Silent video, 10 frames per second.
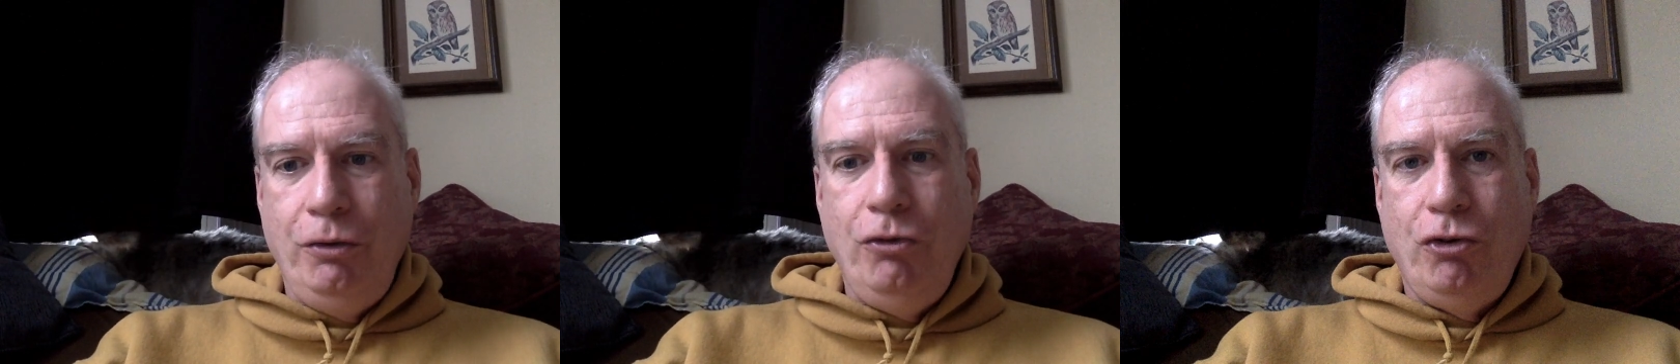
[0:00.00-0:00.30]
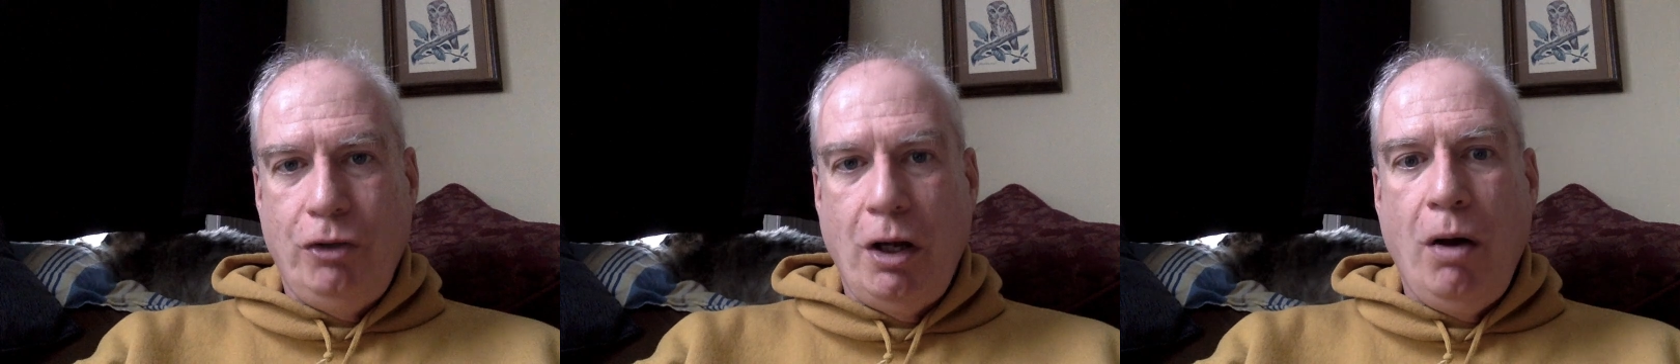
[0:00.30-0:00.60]
You
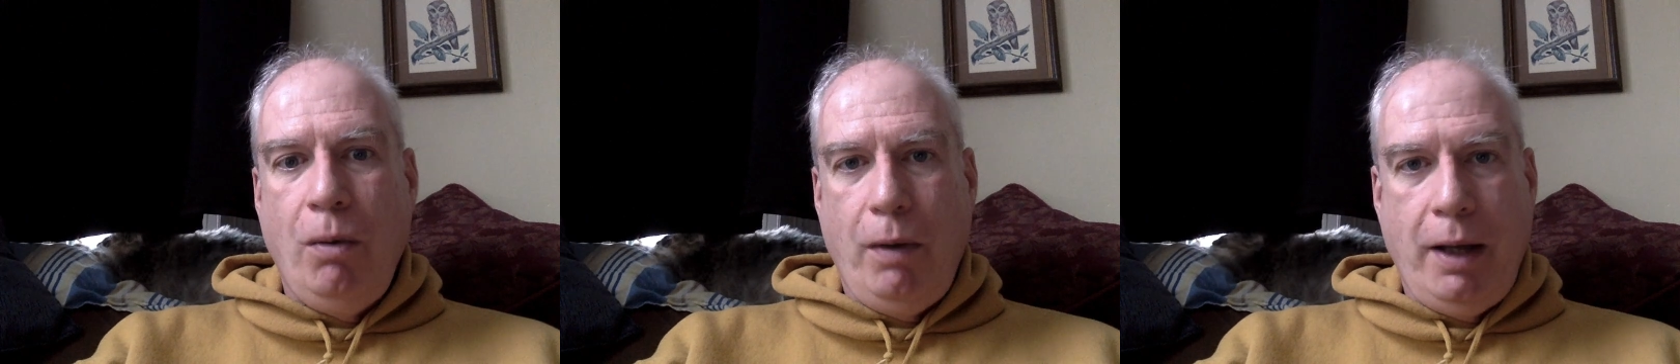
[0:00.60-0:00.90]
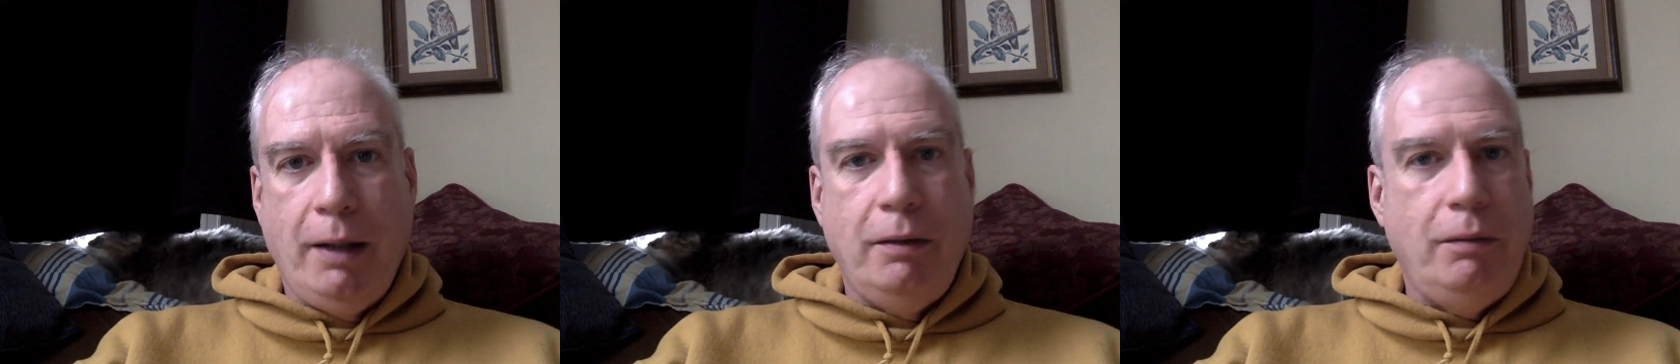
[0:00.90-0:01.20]
should go
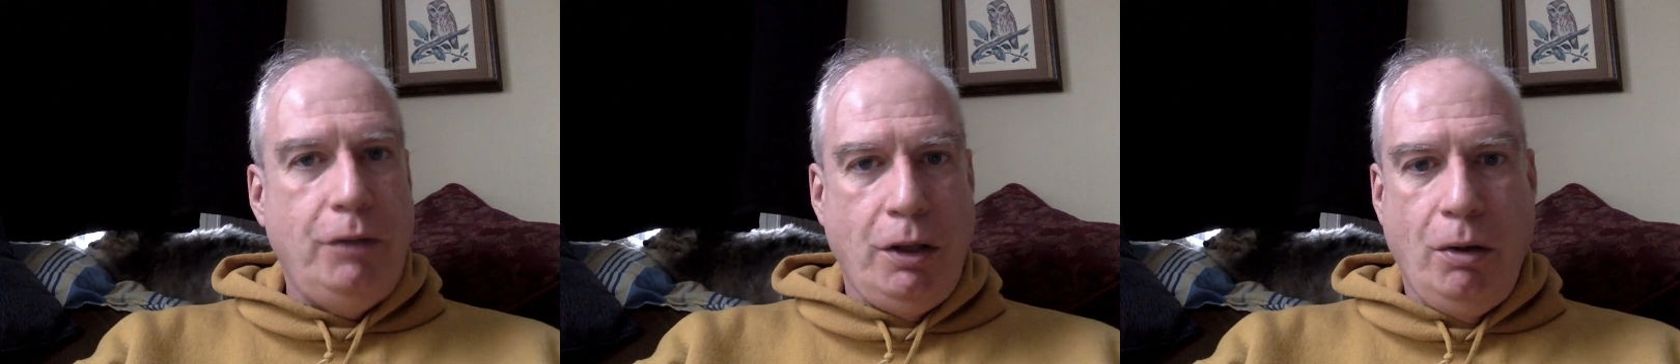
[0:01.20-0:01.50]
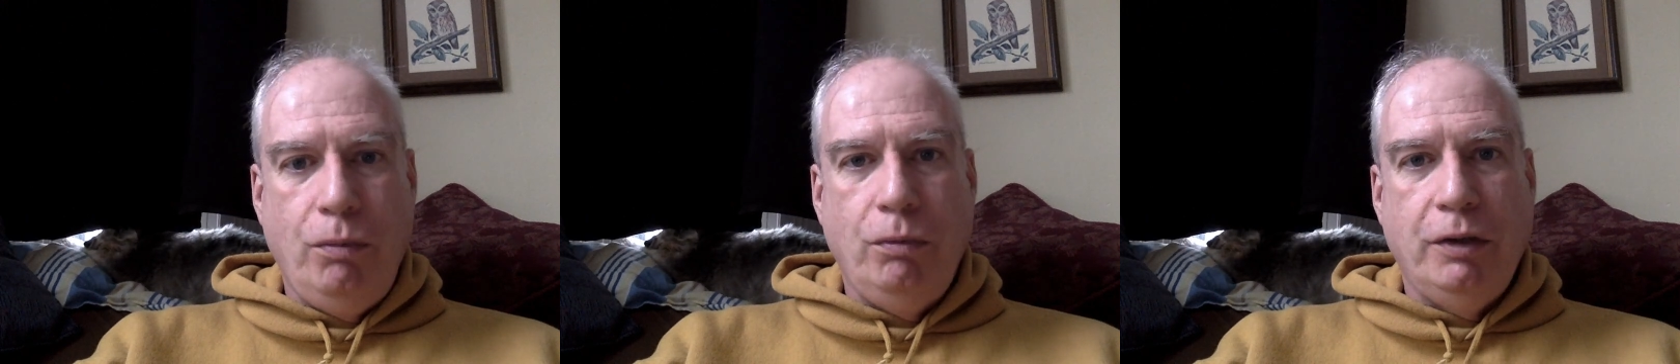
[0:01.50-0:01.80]
and you
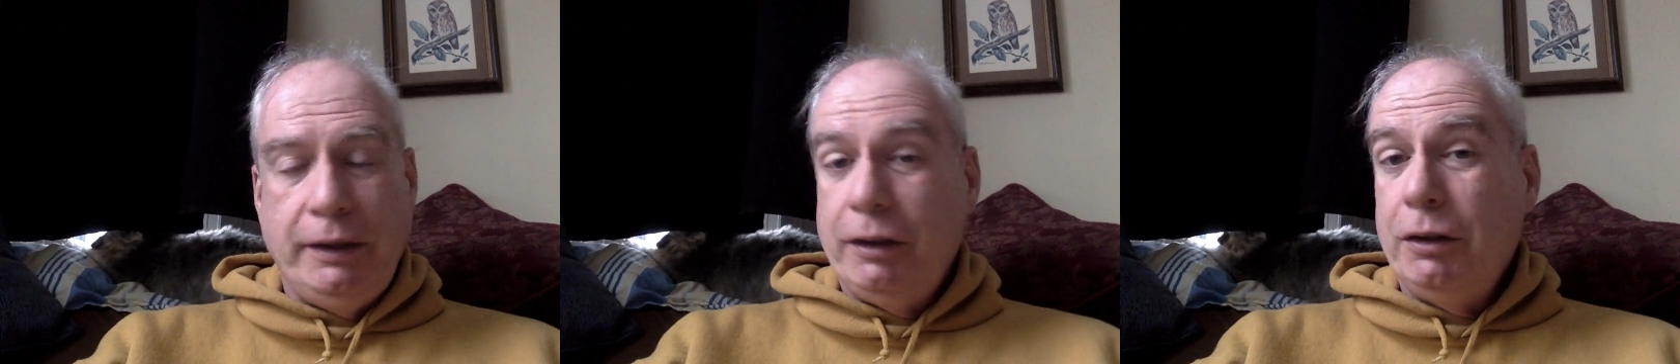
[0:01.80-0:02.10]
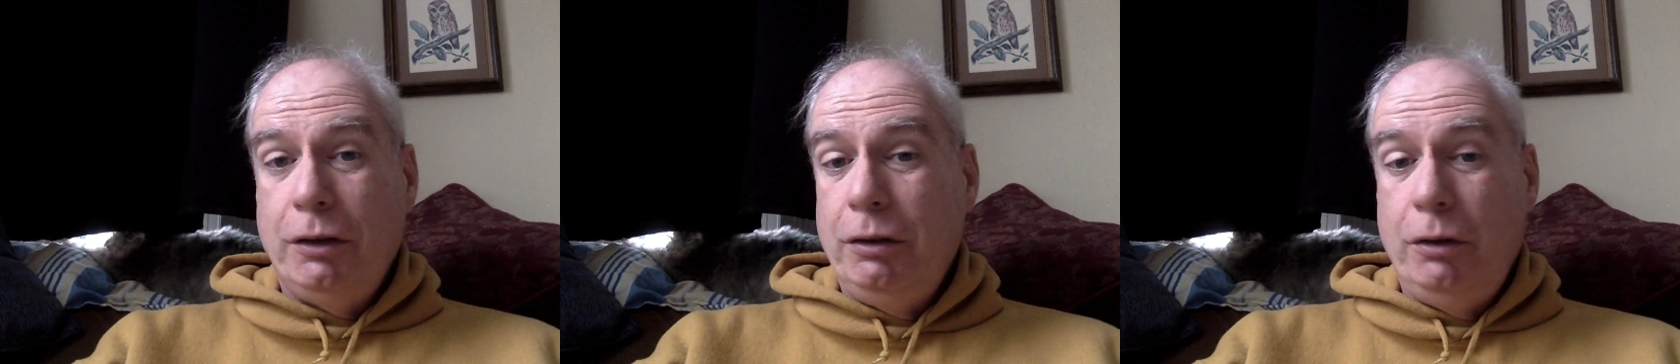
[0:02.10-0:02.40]
know listen
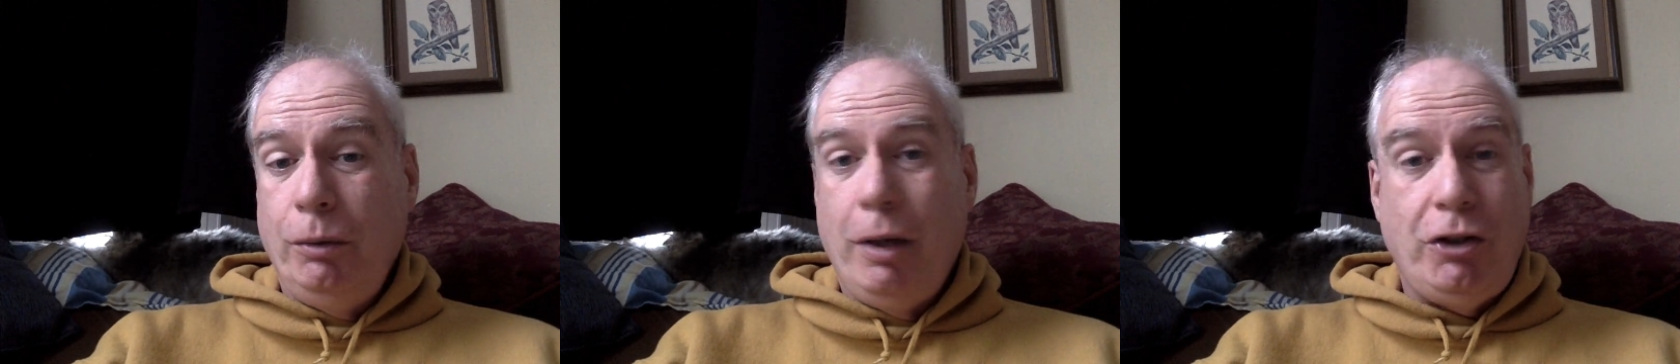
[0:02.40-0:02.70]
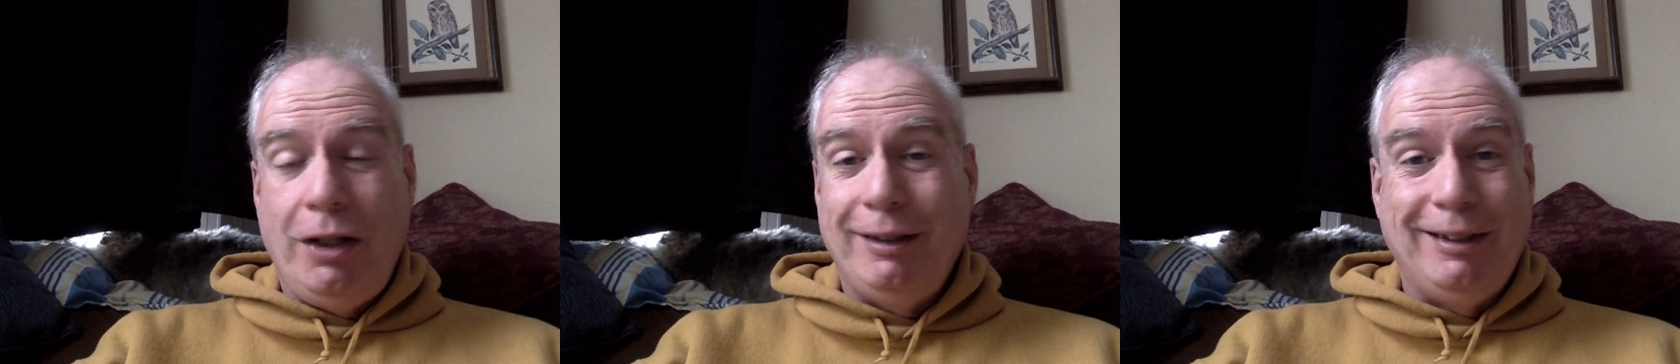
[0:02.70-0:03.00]
to what
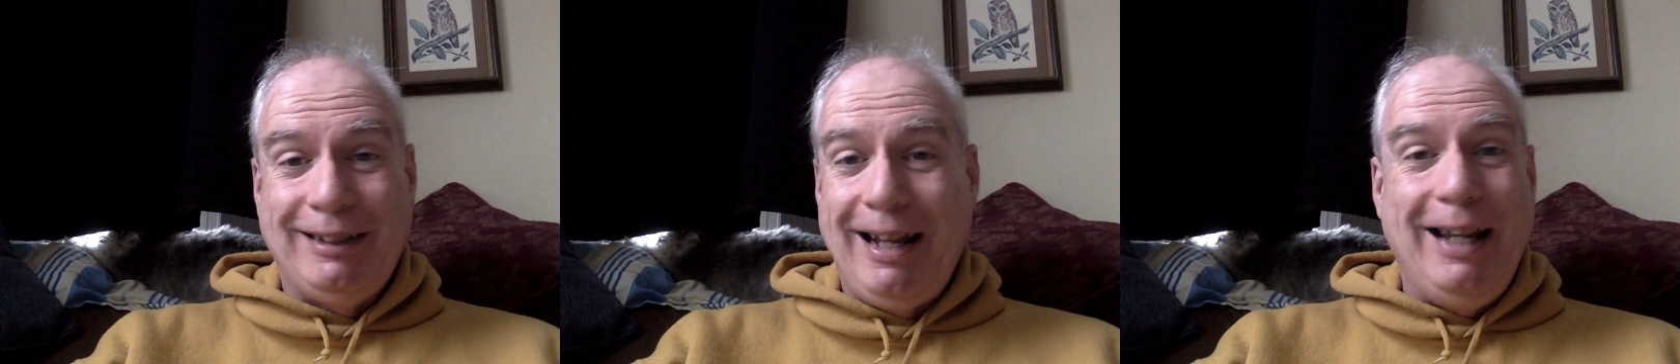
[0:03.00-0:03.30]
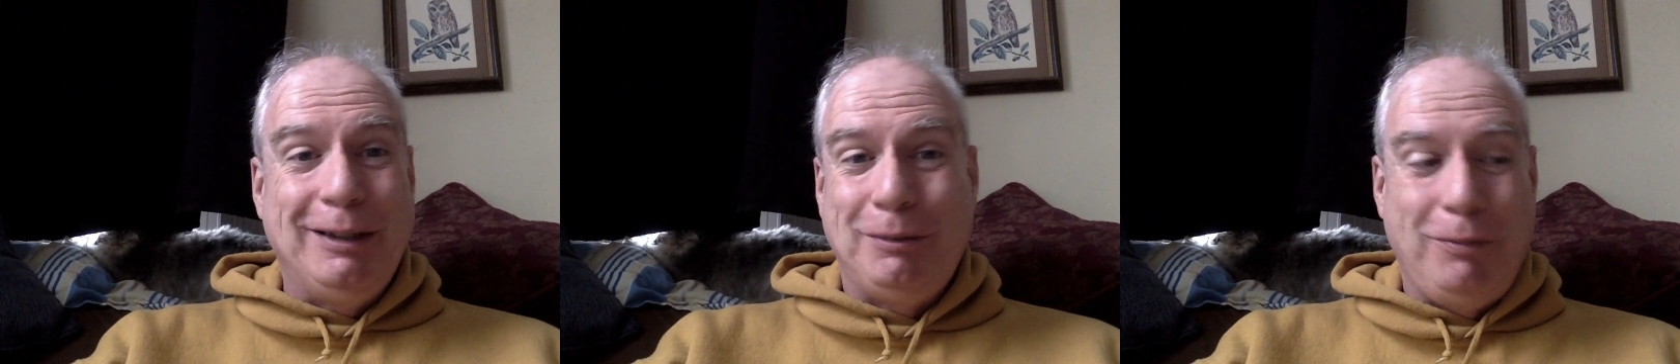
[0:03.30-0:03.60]
she has to say.
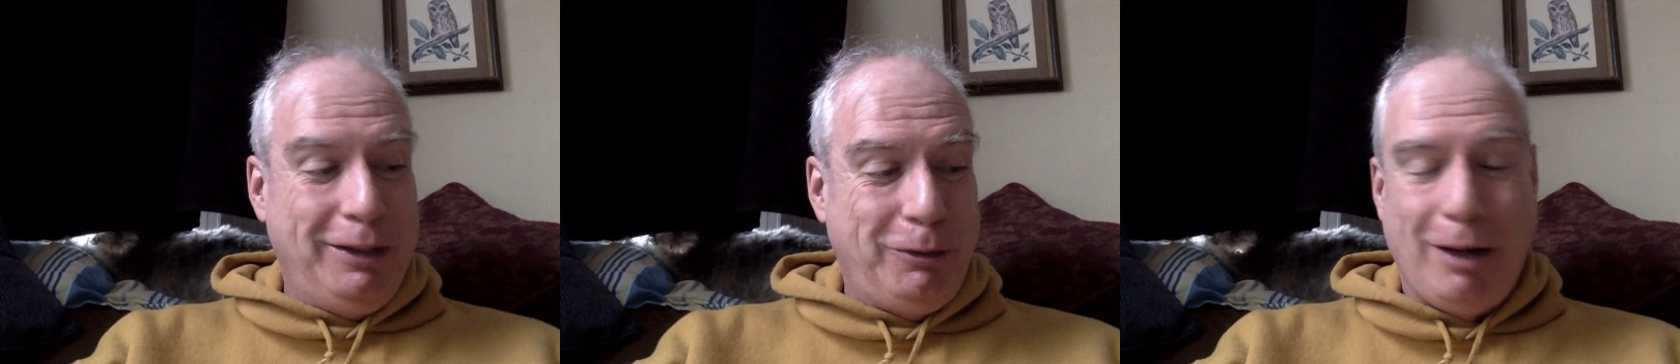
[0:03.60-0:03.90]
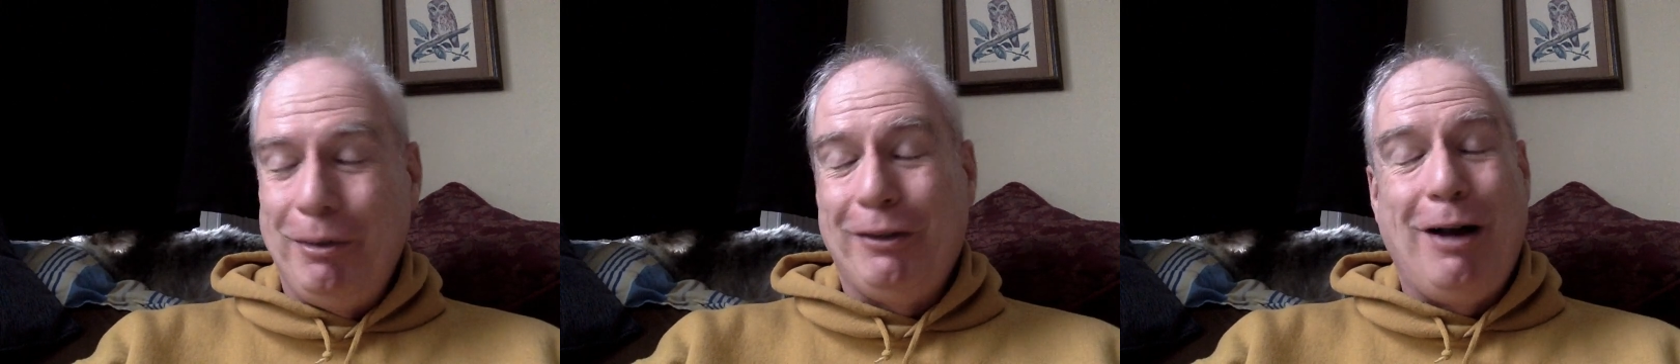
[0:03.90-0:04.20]
It's
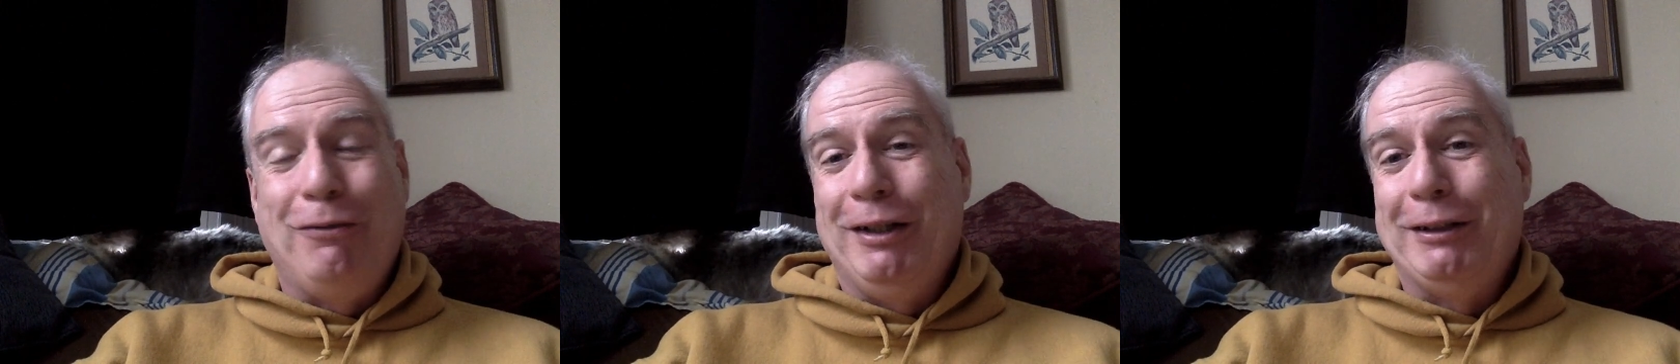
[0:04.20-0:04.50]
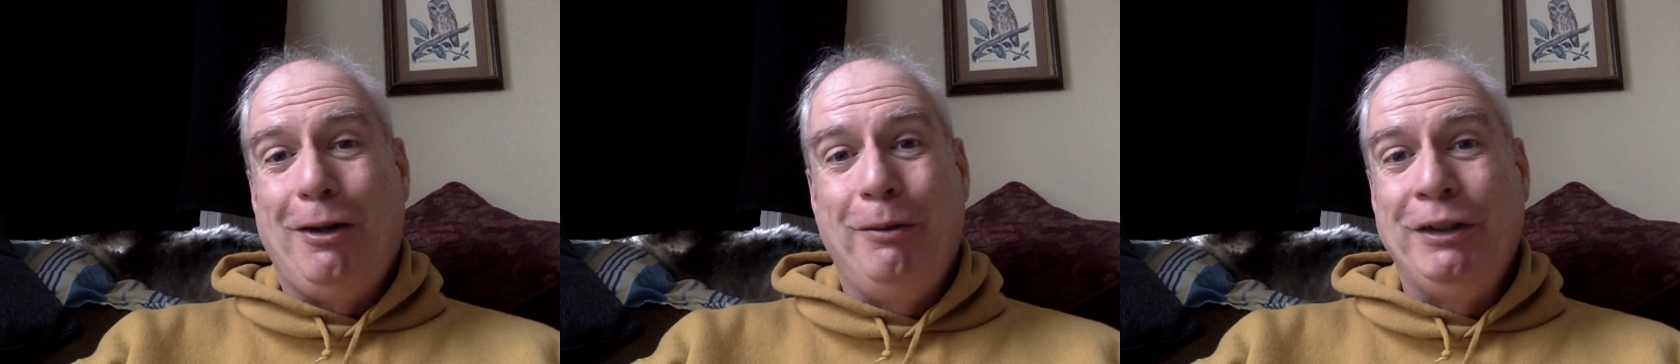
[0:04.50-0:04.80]
incredibly thoughtful as
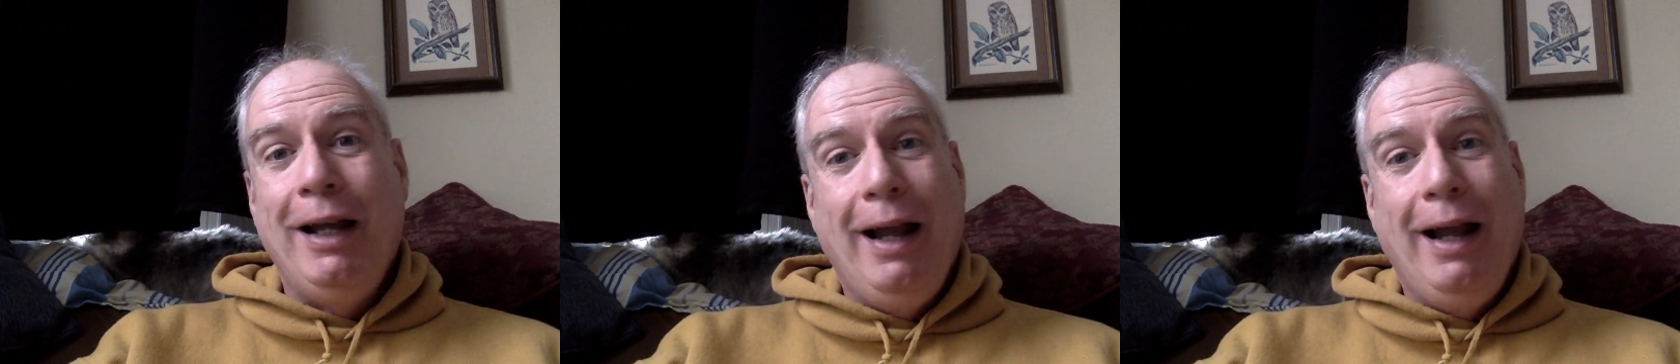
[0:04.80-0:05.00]
always.